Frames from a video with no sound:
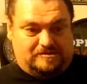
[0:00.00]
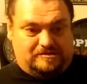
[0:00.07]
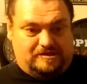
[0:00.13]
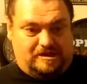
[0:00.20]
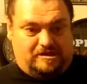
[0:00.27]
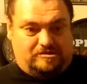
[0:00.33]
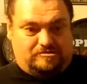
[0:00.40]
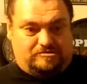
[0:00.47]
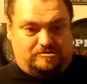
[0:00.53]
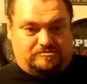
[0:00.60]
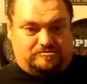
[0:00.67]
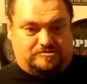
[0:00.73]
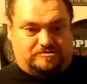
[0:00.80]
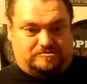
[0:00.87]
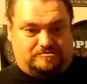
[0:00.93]

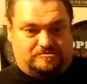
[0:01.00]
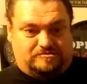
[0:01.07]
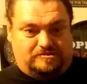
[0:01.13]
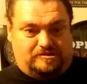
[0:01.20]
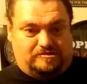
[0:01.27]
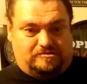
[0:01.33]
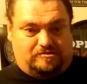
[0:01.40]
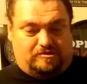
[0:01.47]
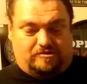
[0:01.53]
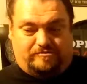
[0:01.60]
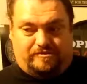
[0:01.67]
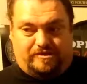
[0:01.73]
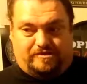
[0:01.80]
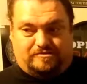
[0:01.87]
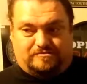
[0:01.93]
introduced, on
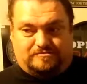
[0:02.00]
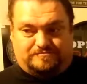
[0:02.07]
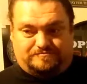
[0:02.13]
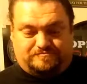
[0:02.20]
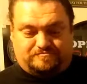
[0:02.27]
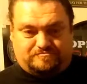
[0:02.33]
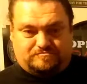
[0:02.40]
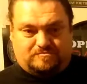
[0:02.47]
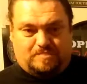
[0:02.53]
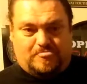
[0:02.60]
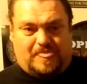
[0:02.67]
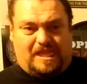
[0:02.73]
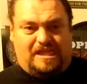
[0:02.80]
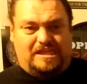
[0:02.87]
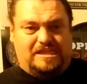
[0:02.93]
there.
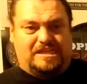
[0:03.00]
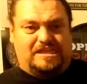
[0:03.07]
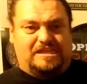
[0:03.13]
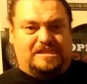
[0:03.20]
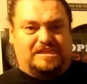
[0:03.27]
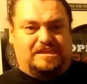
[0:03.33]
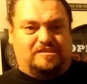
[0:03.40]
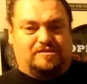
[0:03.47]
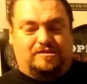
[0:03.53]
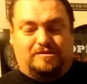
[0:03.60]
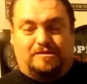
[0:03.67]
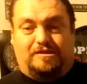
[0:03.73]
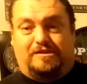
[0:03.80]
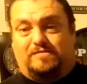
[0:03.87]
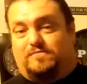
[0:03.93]
And
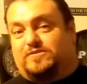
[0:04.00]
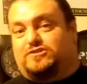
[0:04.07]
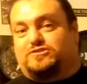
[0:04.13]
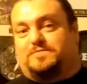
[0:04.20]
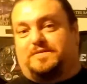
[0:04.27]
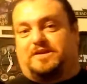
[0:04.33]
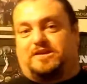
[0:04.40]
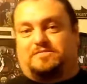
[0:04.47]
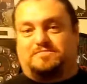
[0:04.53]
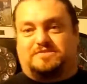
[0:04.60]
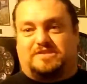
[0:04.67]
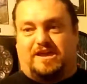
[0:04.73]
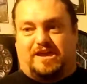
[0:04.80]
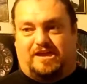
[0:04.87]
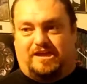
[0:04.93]
he eventually becomes
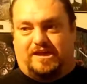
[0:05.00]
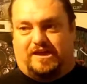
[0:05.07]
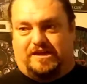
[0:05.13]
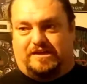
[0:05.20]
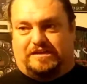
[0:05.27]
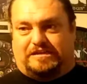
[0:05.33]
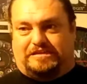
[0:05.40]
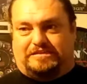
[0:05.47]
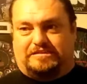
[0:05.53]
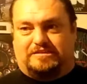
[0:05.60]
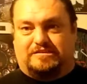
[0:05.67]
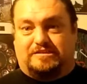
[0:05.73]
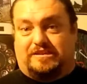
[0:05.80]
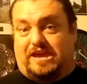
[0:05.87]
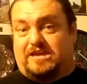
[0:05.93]
a
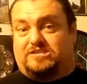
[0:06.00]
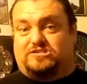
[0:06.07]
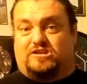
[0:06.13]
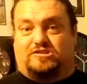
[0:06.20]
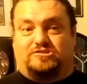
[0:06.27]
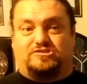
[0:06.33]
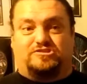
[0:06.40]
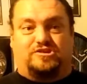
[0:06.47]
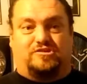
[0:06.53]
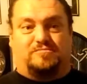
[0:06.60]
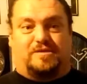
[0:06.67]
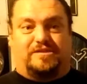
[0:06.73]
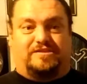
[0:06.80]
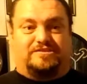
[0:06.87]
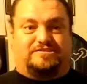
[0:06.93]
guest on the show. And
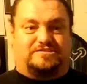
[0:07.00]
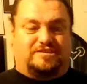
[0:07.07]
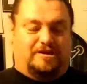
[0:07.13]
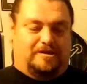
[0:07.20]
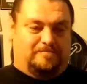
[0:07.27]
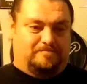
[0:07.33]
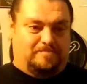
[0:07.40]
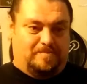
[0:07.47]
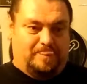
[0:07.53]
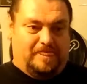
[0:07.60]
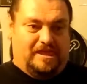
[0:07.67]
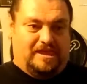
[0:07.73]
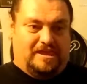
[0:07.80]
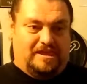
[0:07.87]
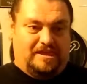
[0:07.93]
by this time,
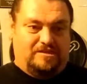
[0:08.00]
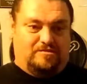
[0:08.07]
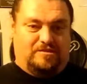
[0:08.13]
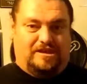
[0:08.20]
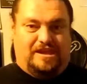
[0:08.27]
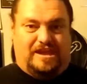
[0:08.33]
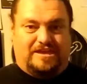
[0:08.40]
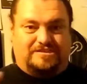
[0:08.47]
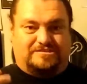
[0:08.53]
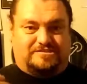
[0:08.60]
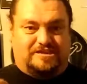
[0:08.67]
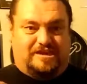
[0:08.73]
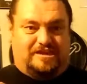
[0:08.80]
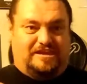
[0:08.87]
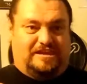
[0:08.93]
he
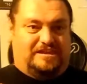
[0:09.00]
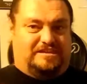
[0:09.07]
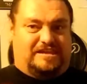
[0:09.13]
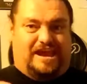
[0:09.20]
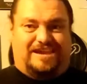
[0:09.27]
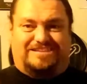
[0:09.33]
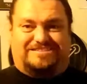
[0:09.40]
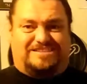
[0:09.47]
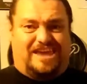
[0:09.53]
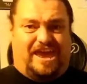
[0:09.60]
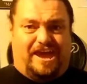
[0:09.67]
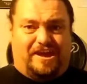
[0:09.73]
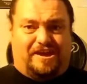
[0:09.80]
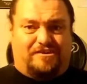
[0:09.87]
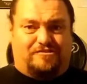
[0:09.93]
dyed his
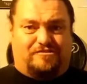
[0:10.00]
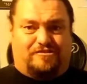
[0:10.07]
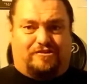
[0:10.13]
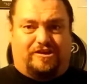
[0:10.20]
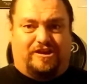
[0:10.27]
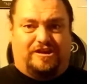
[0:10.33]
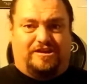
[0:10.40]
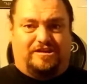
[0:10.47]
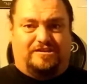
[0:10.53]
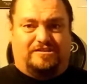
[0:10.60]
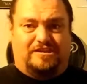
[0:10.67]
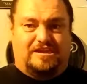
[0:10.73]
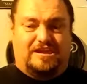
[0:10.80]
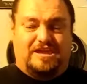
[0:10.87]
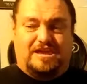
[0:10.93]
hair green.
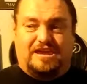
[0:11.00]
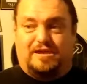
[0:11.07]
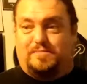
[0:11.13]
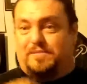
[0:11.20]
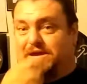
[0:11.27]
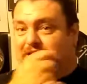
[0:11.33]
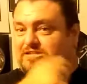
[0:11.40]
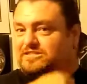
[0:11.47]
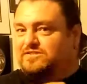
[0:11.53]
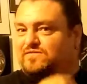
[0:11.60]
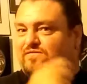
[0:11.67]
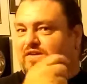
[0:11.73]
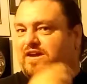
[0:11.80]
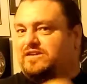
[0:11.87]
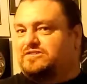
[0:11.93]
He paints his
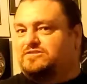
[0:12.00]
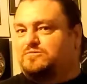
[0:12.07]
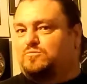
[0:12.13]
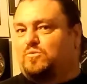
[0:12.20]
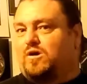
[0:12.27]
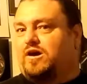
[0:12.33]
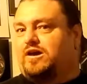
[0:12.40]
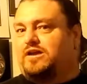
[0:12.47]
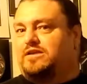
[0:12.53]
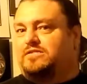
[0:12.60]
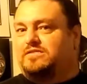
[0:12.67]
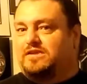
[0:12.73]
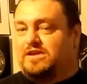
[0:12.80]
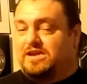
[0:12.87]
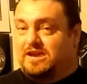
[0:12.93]
face white.
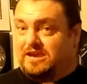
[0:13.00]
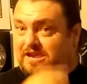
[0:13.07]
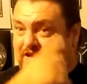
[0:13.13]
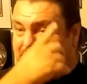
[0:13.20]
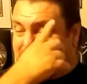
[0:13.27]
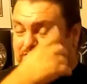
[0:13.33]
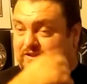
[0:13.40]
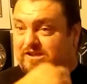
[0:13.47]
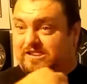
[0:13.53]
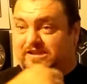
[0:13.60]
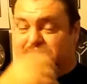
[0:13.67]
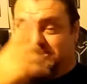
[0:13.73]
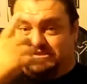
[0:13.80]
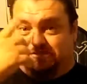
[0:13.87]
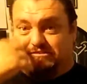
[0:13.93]
He has, like
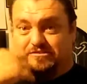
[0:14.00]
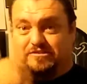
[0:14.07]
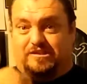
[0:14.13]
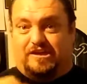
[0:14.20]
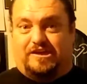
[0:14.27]
the little